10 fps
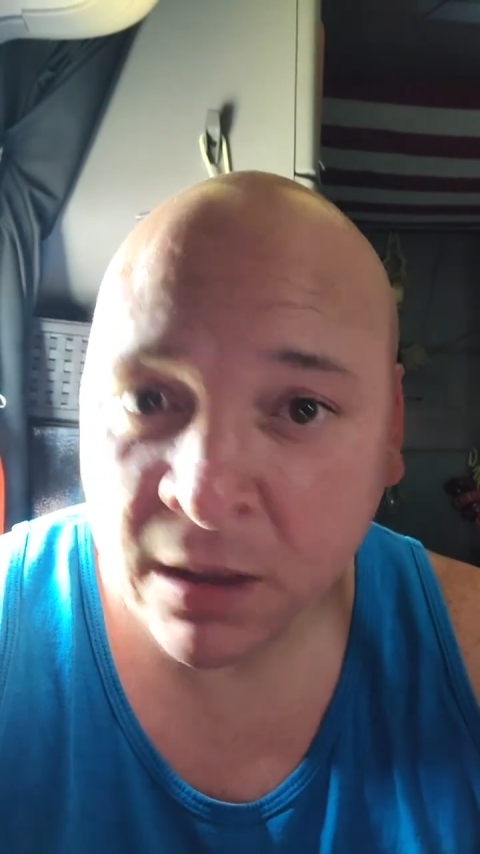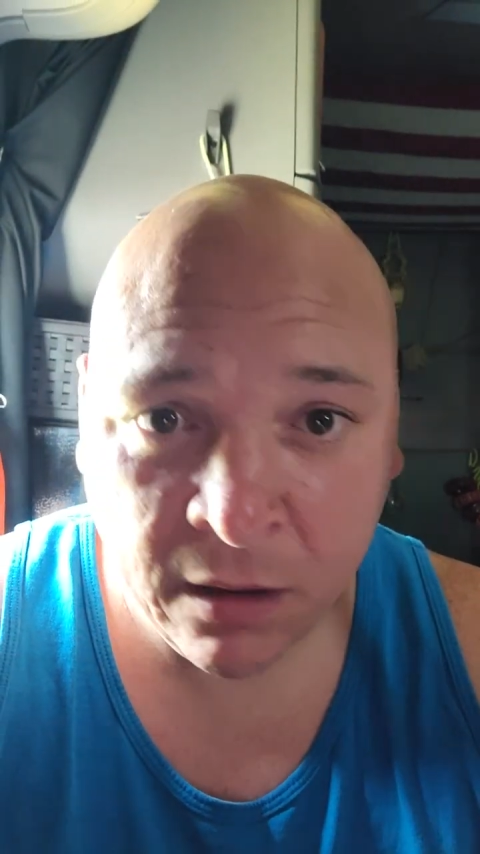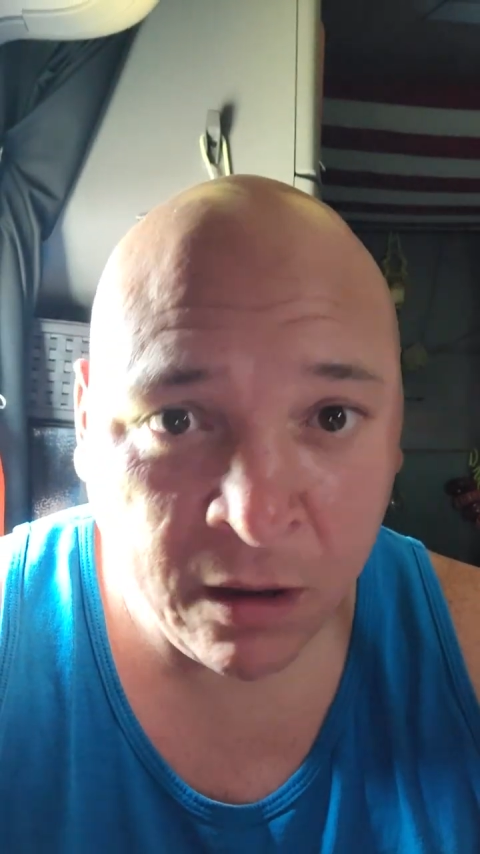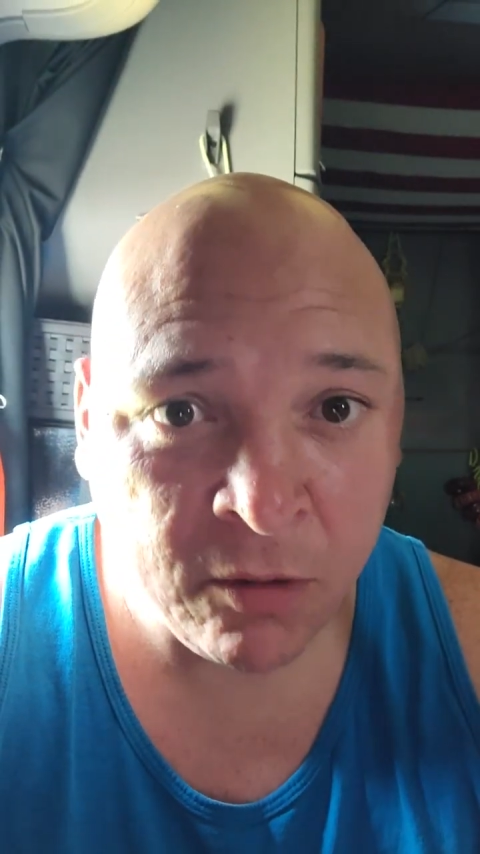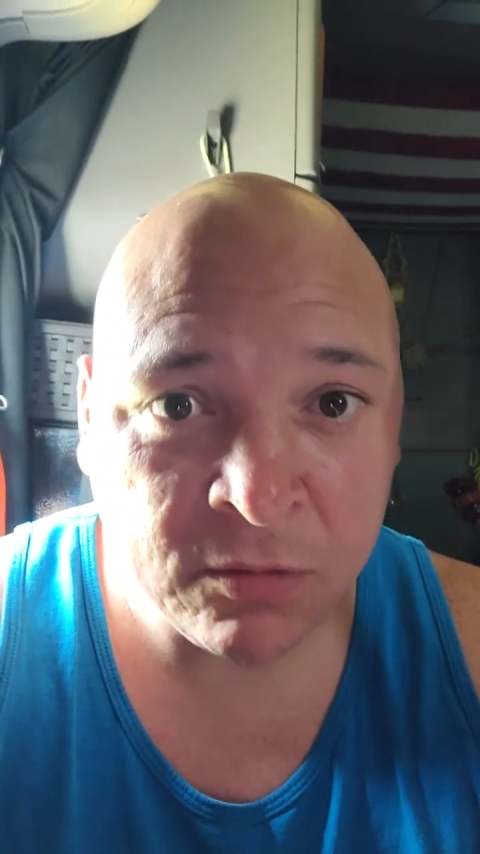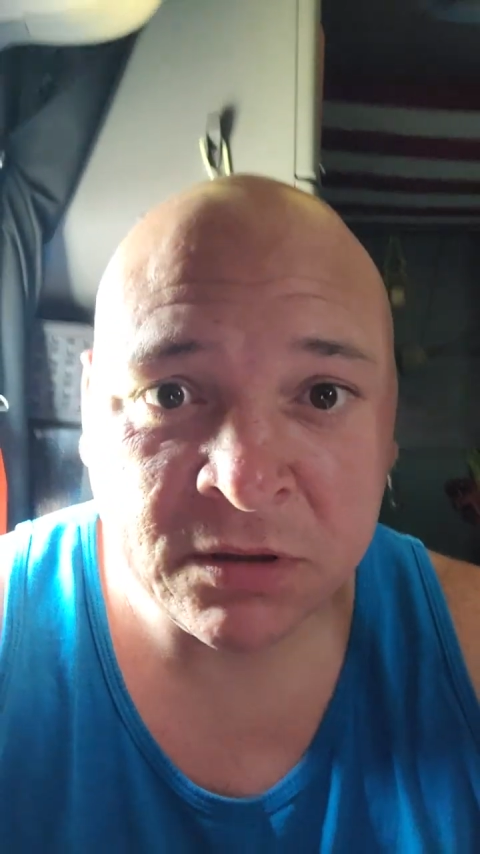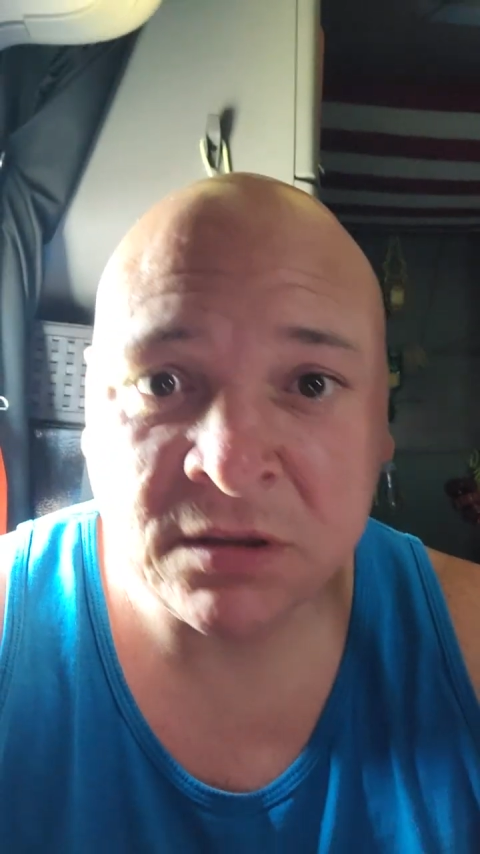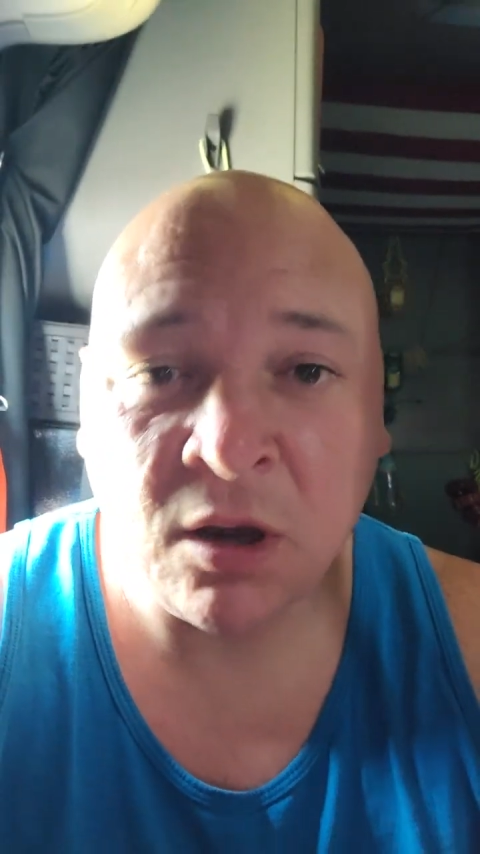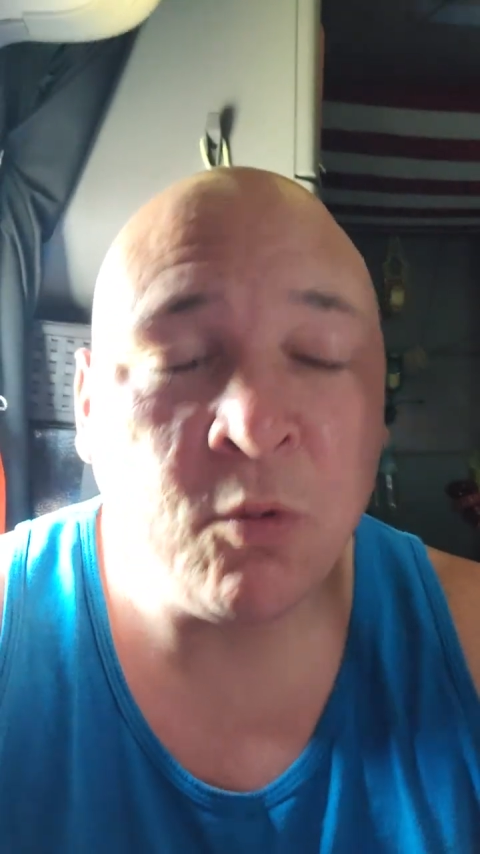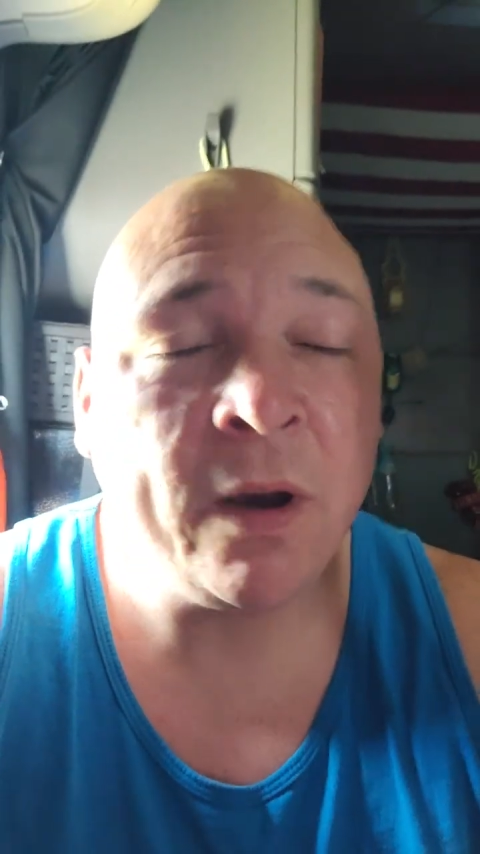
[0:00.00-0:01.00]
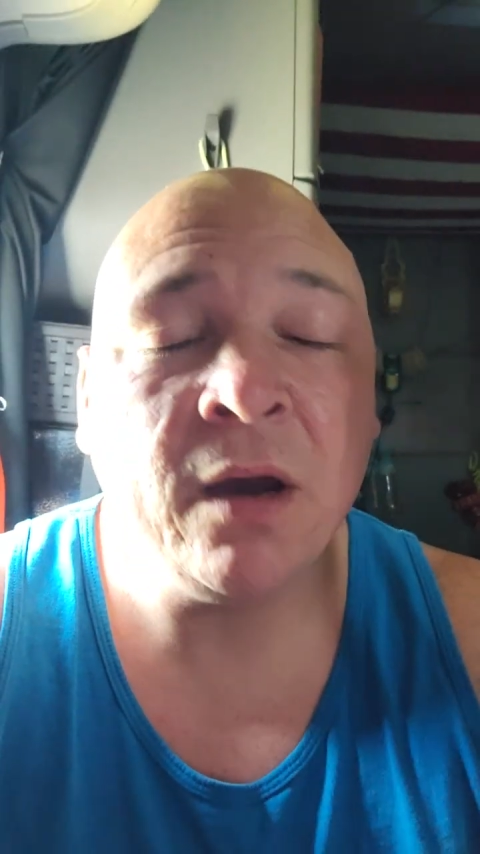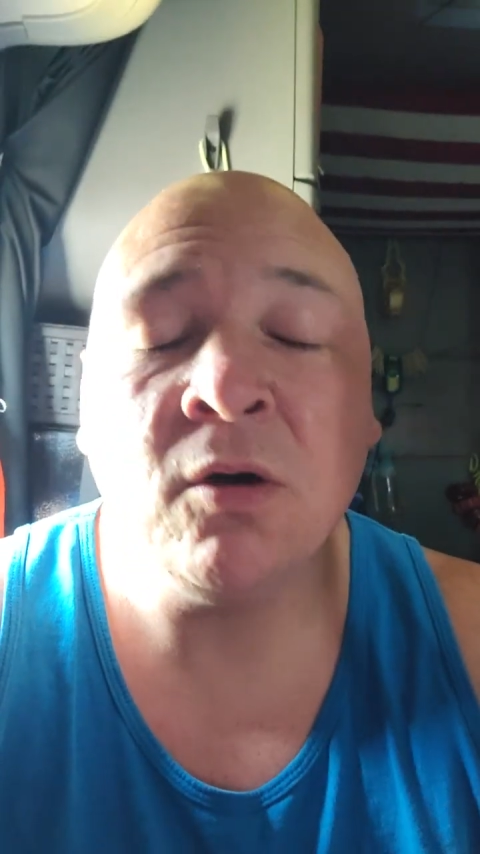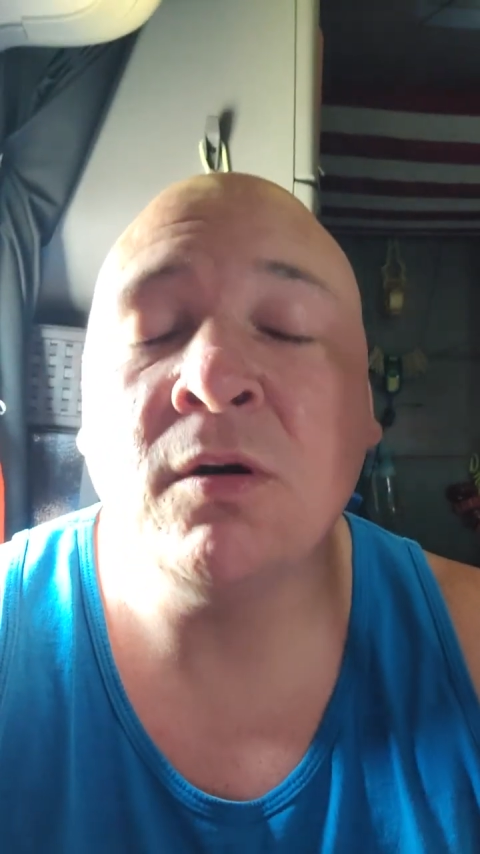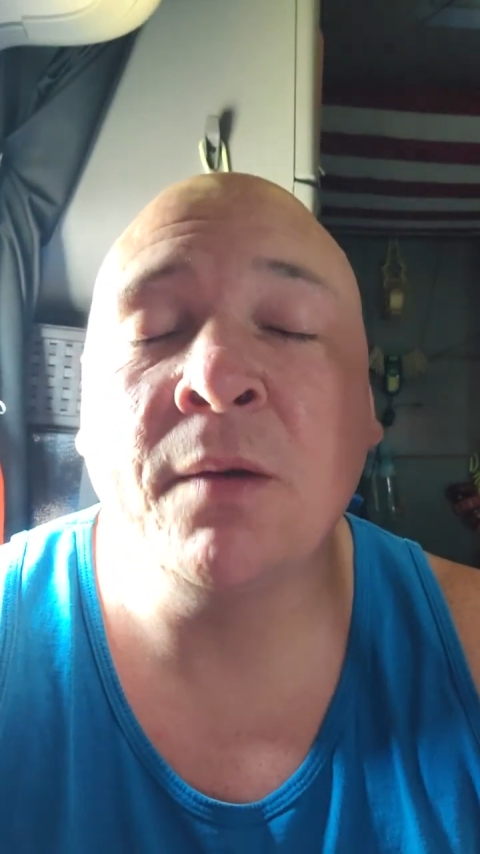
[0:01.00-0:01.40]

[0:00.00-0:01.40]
get along so well.